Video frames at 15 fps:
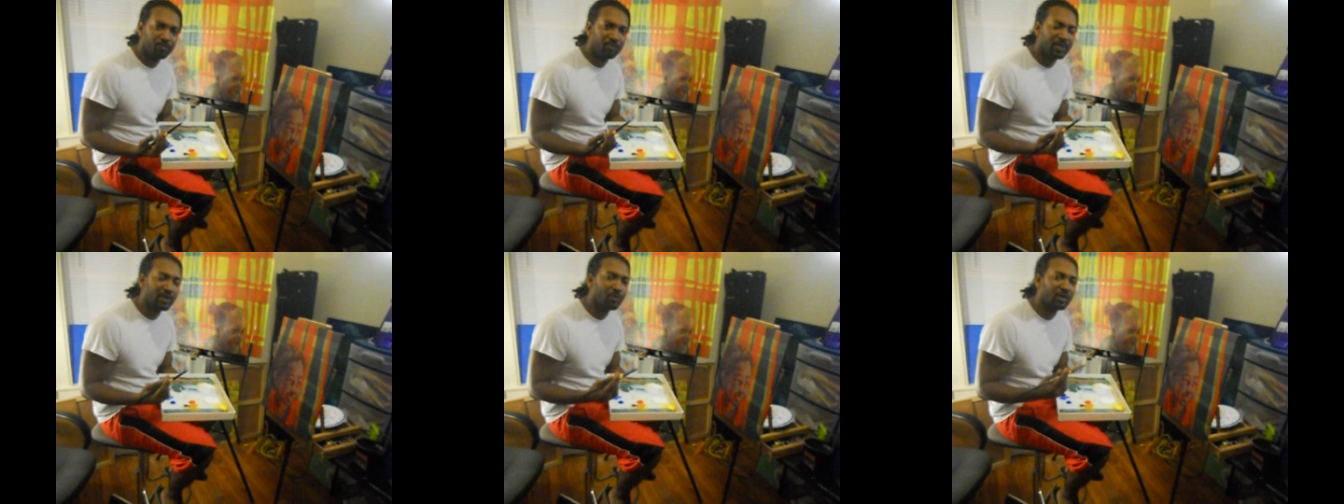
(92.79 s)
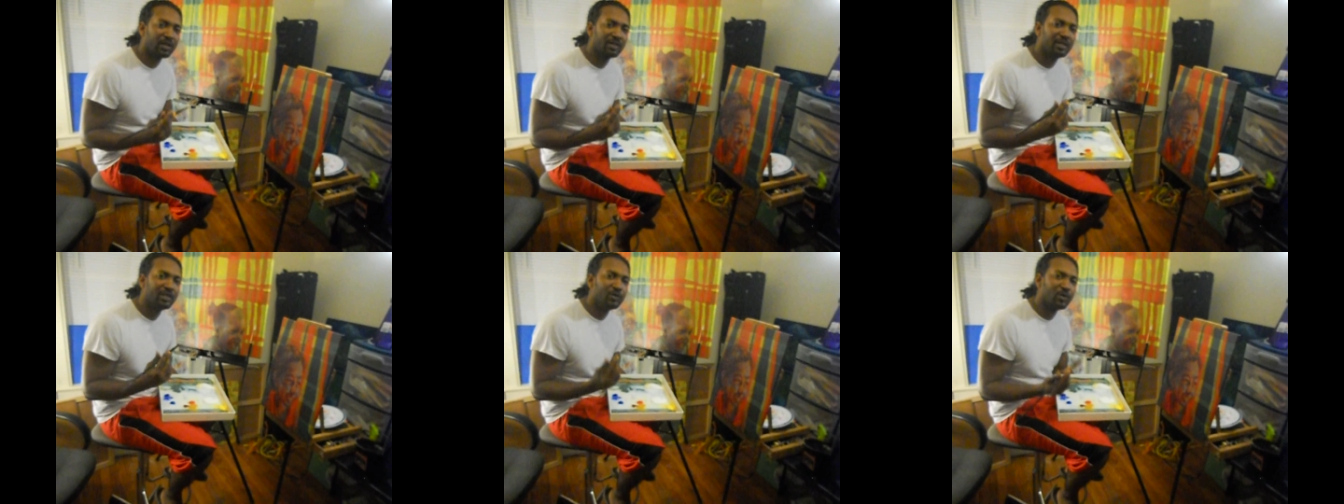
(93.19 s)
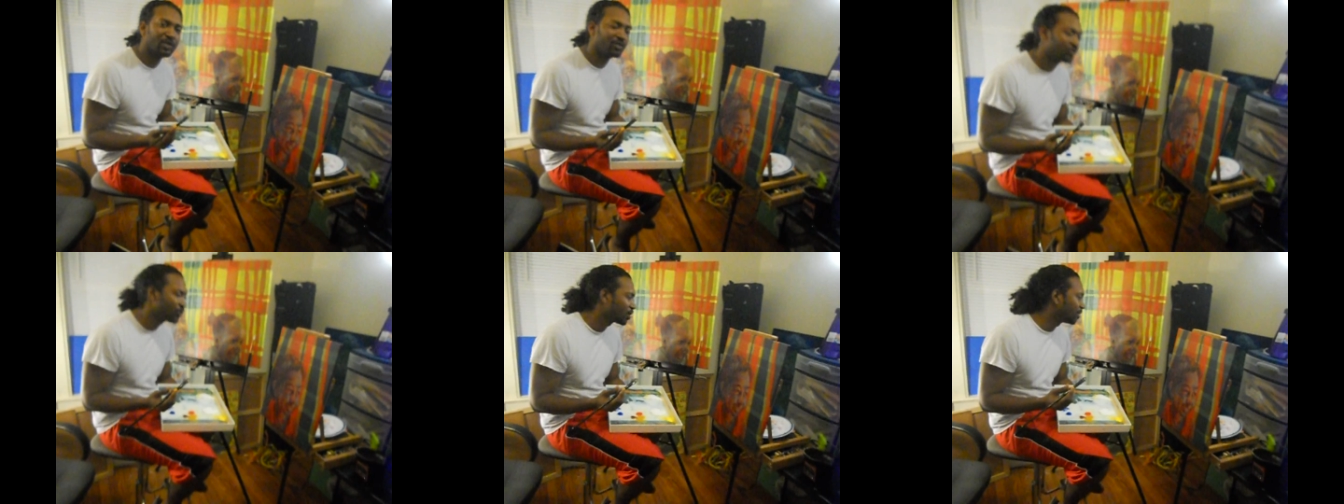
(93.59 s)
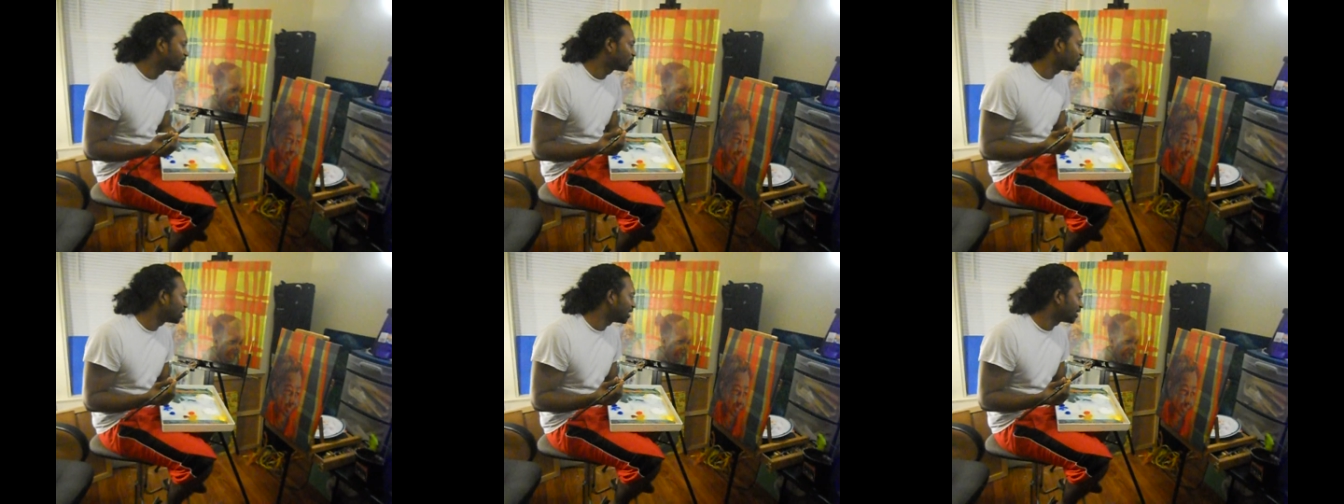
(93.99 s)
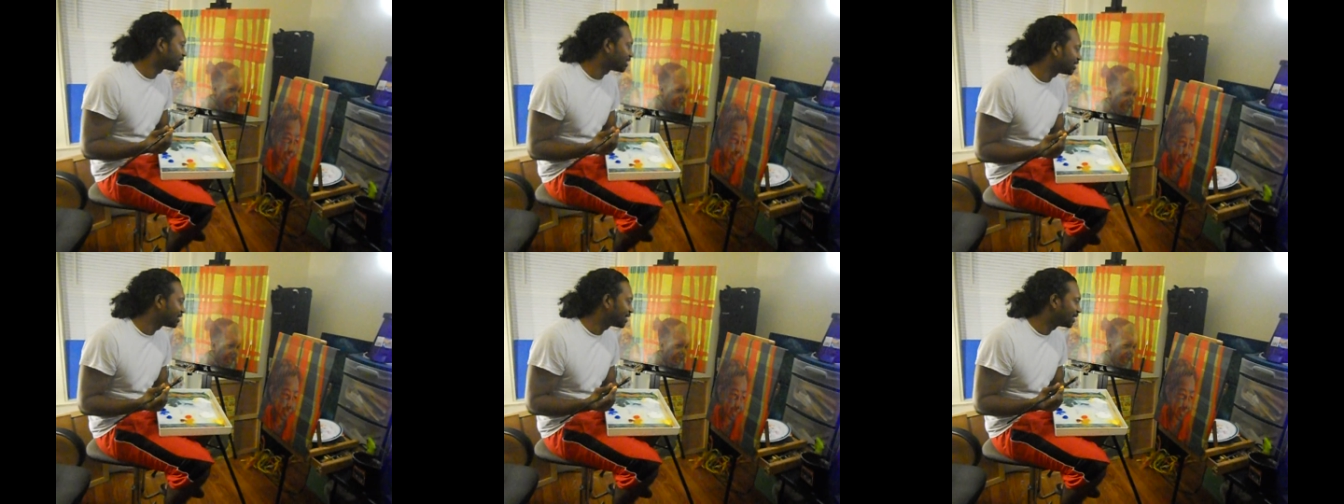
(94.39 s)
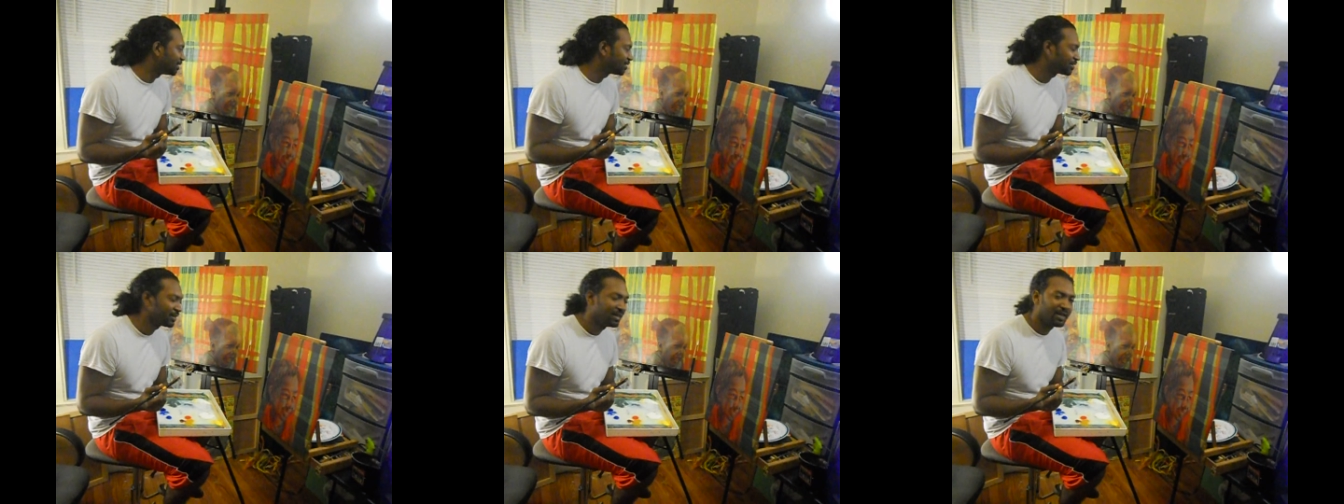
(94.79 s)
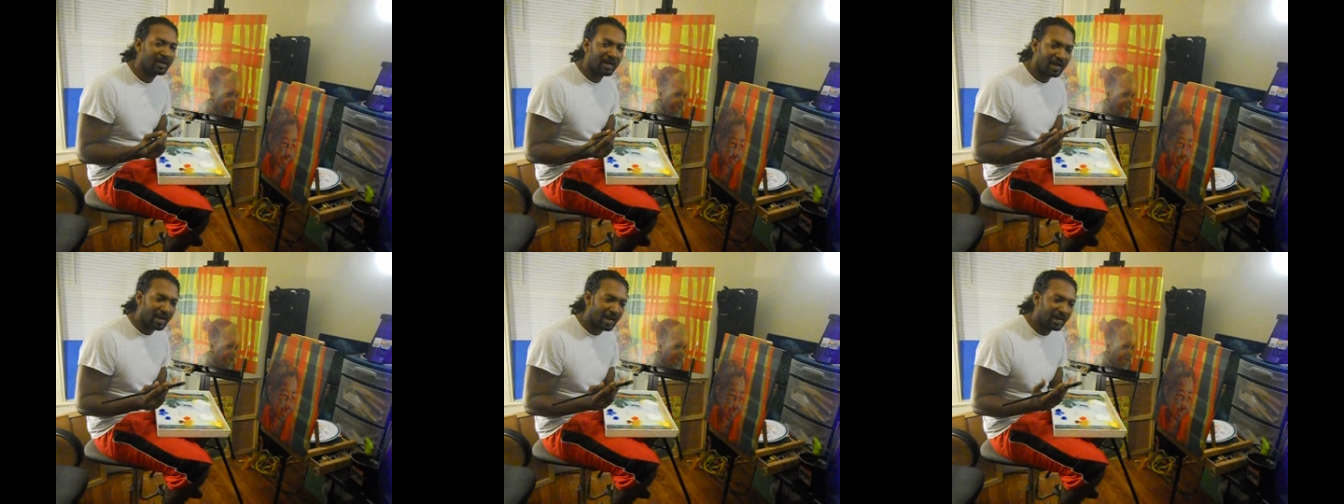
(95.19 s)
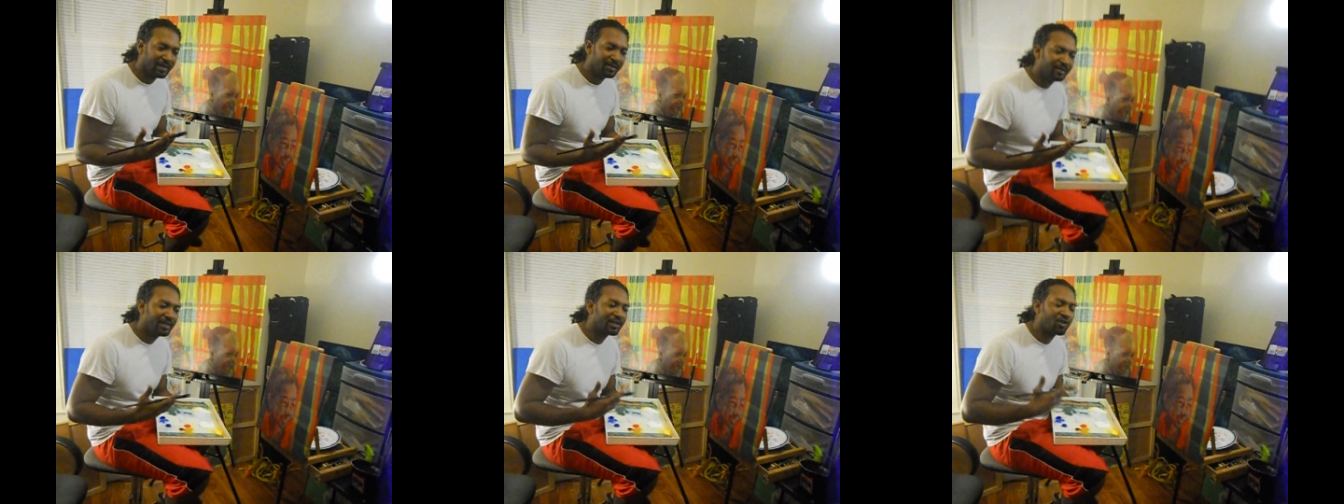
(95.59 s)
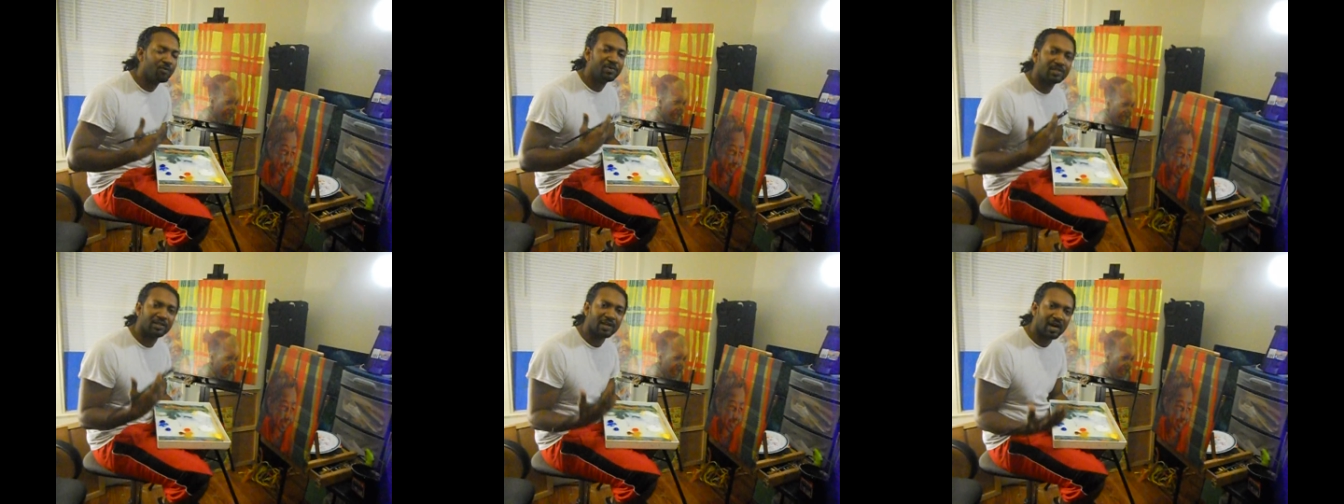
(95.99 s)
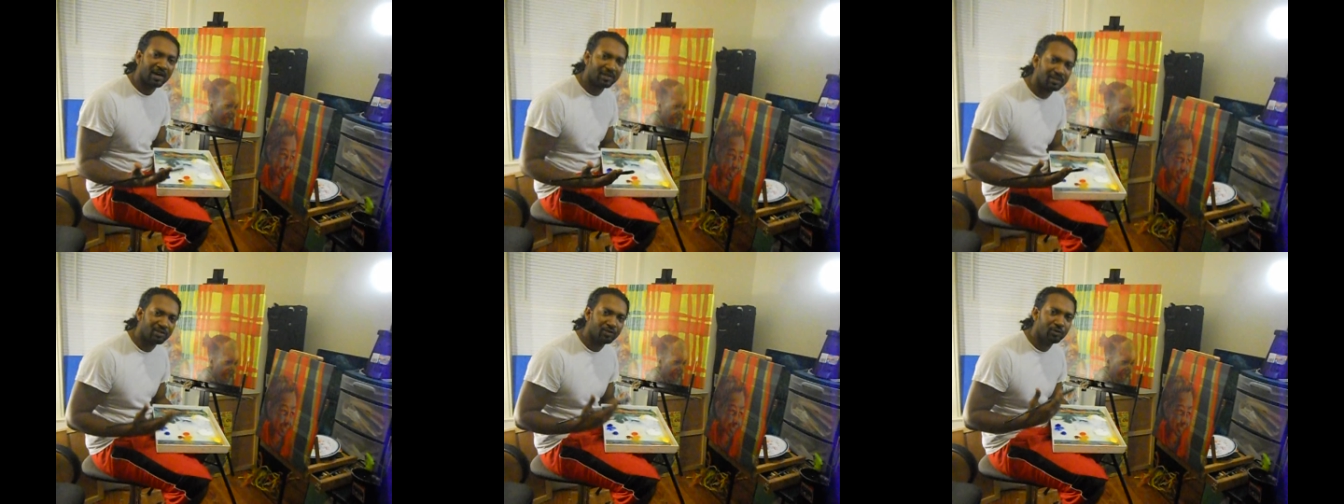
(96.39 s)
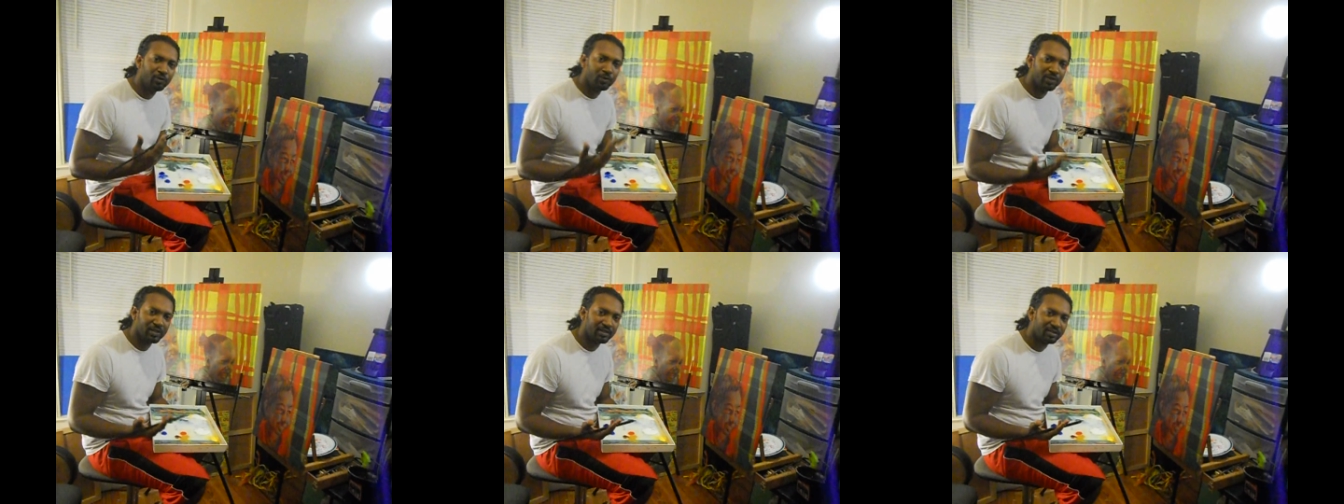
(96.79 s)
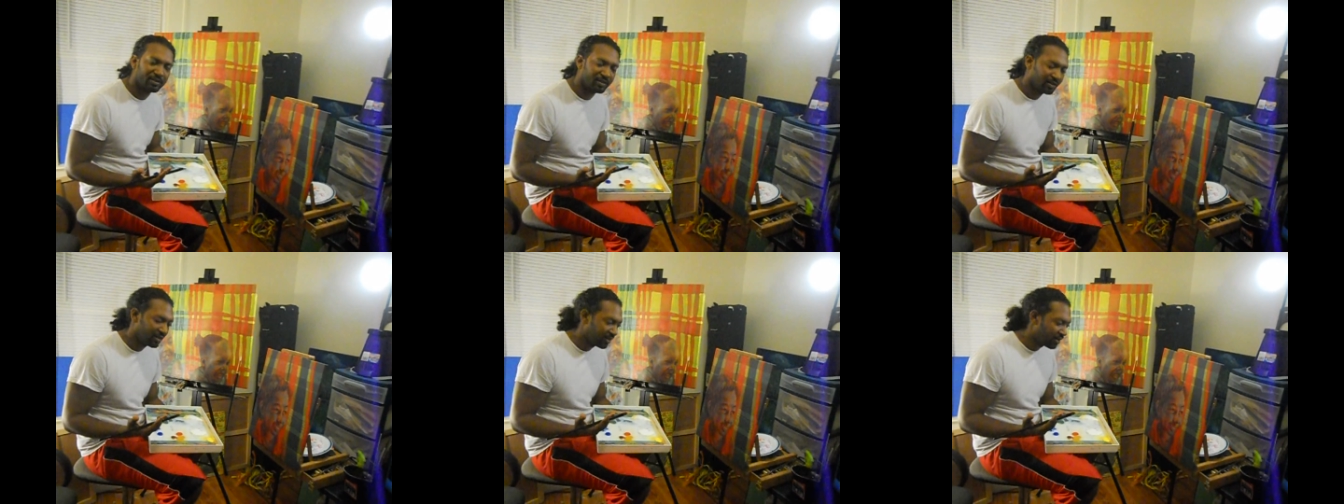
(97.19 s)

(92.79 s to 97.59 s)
They wanted the US to come to their assistance, and they commissioned artists to do this.